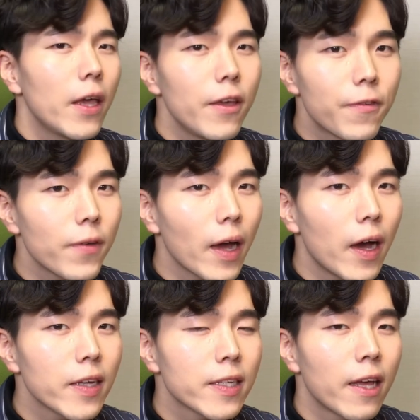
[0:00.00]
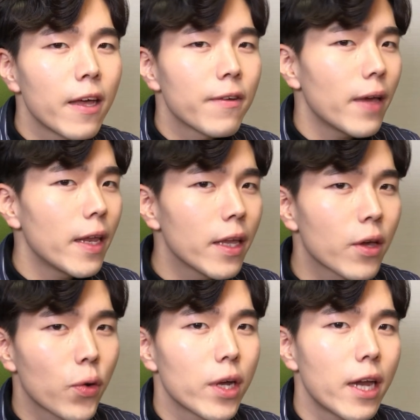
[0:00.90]
If you guys have any
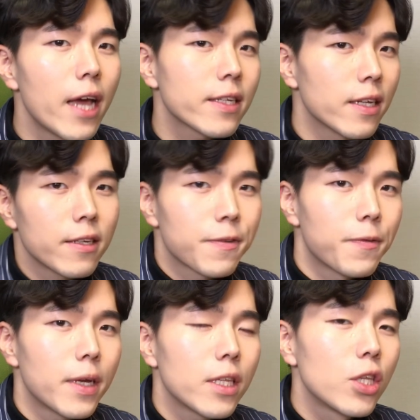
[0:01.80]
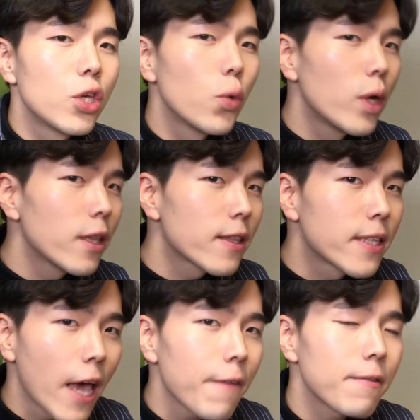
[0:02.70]
Korean SNS friend, you will
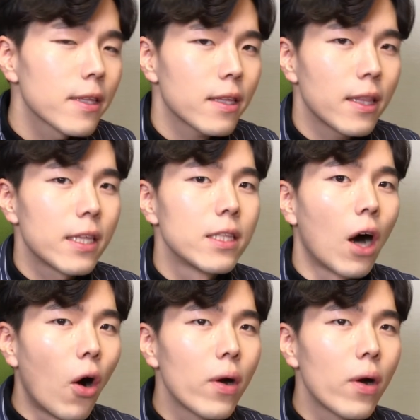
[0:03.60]
definitely know